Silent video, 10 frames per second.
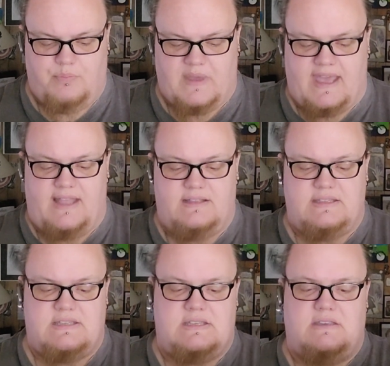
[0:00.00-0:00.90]

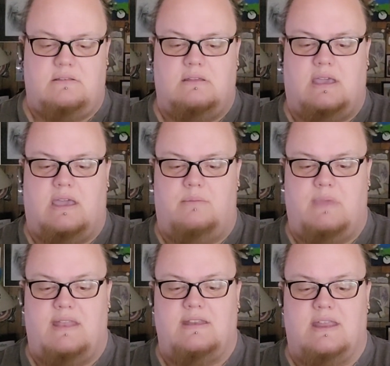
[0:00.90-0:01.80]
but
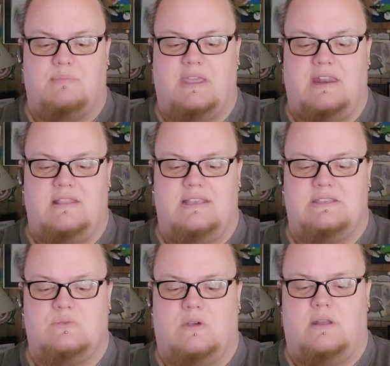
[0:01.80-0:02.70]
ended up getting
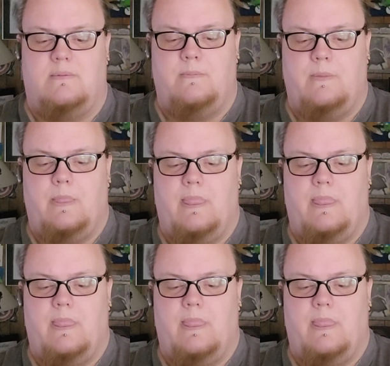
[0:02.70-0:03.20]
this one.